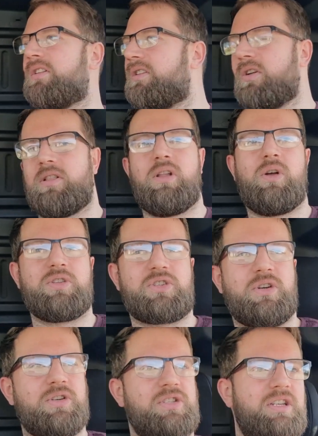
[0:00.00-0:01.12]
Got the lawn
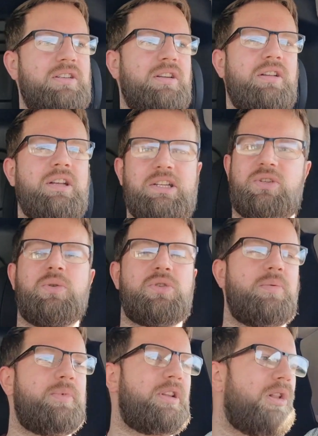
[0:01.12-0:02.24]
sorted. Need to do some
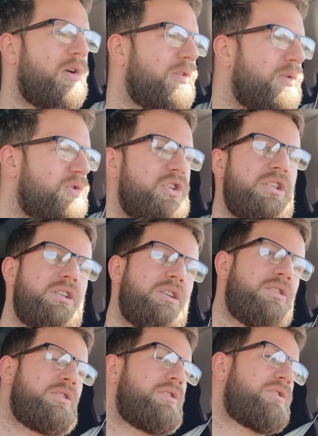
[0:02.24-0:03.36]
more.
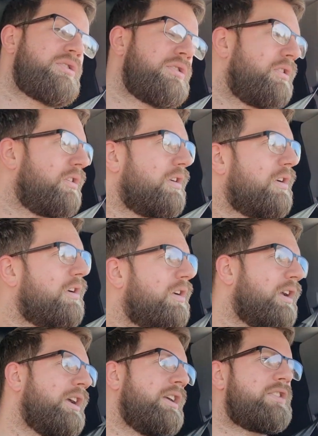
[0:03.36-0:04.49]
Jesus.
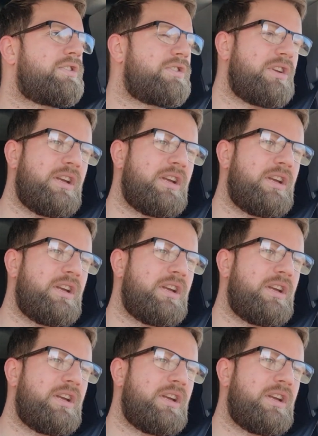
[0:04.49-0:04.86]
It's